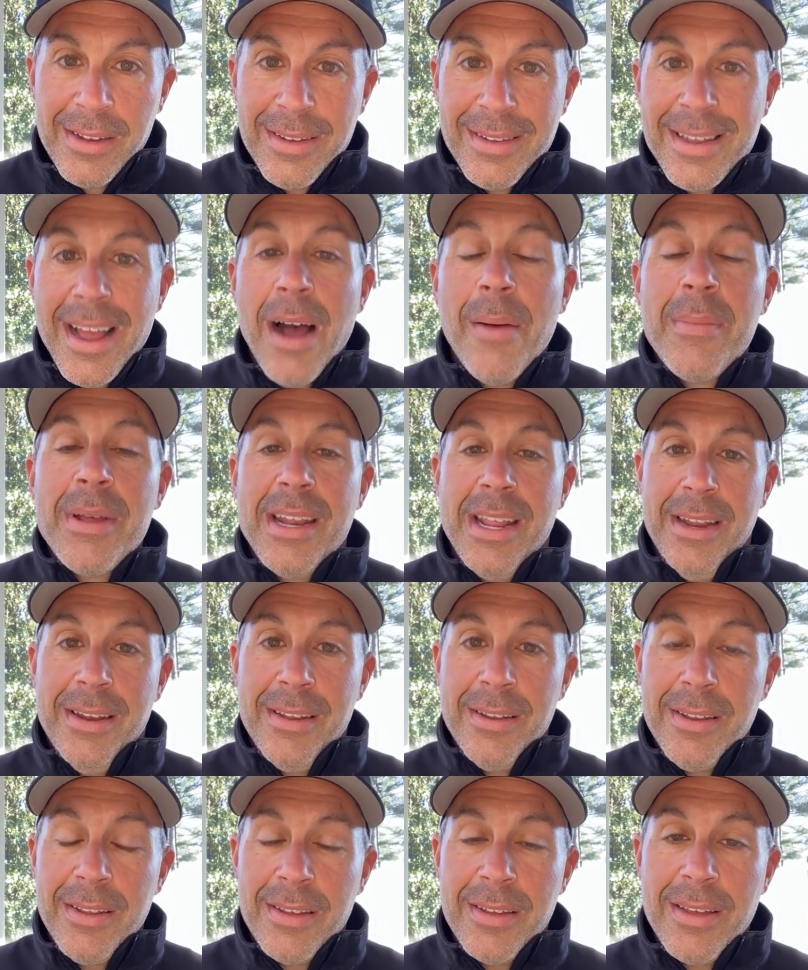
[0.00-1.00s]

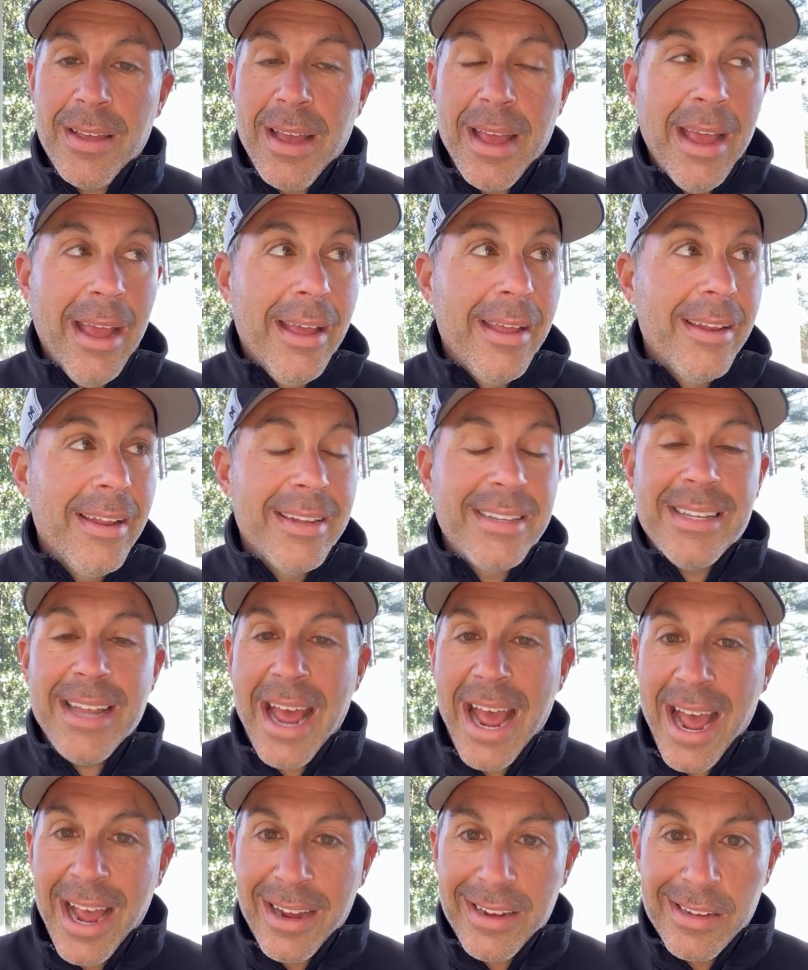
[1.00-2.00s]
dominated and
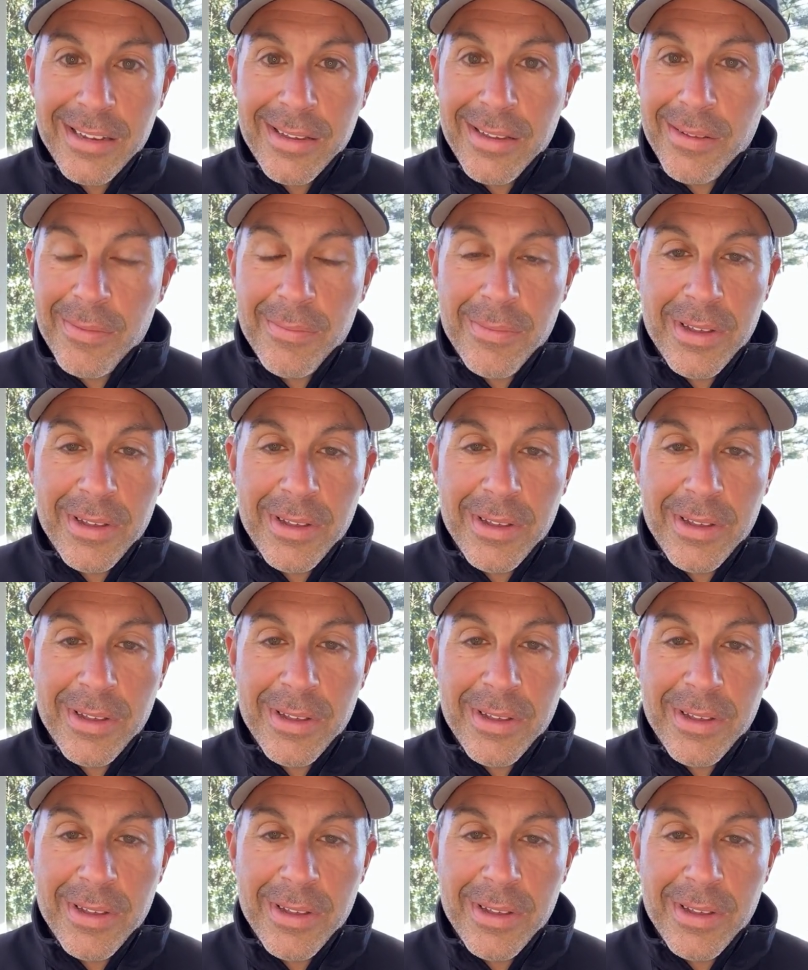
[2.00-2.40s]
attacked.